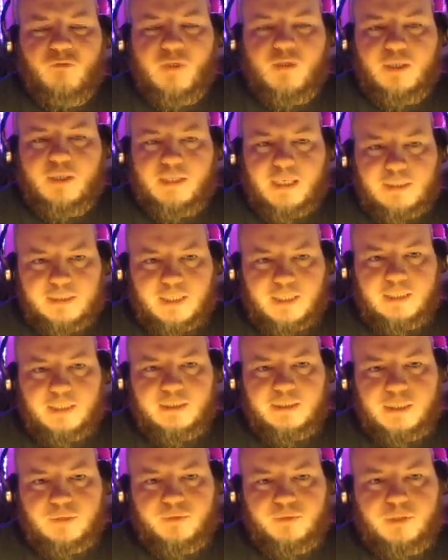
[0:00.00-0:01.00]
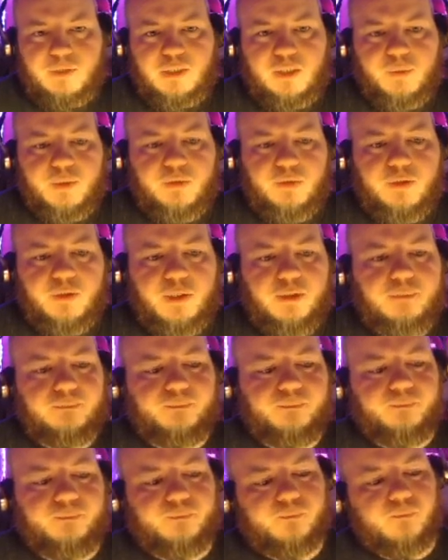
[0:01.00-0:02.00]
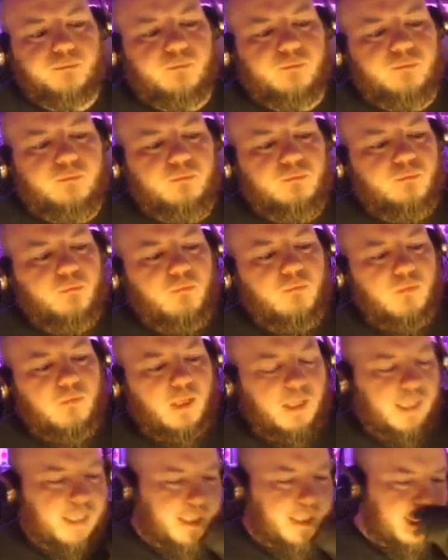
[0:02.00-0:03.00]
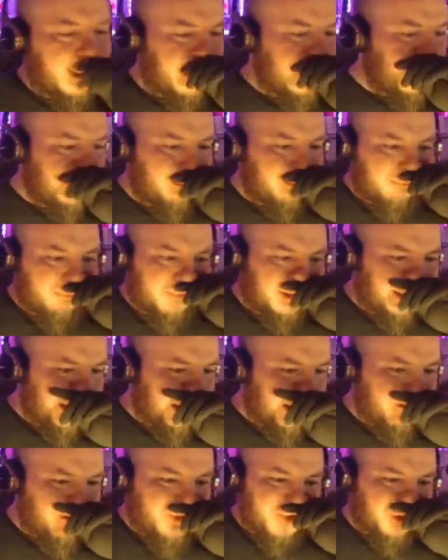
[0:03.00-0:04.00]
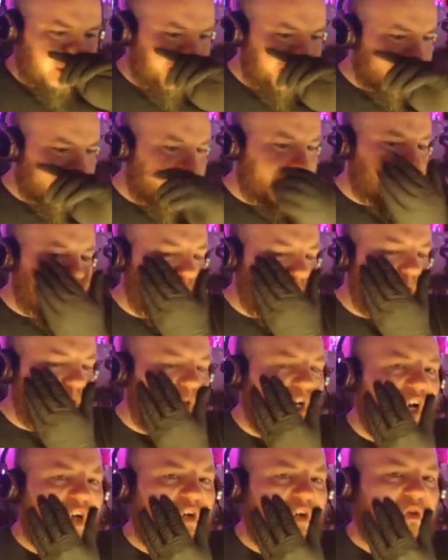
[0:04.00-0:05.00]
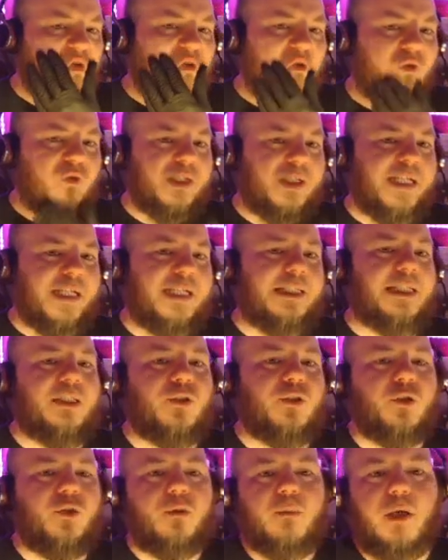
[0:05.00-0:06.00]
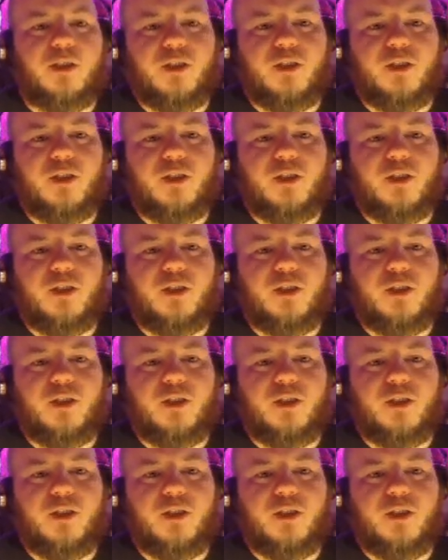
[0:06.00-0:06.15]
That's kind of tough to deal with too. Then you've just got the things that you can't really do much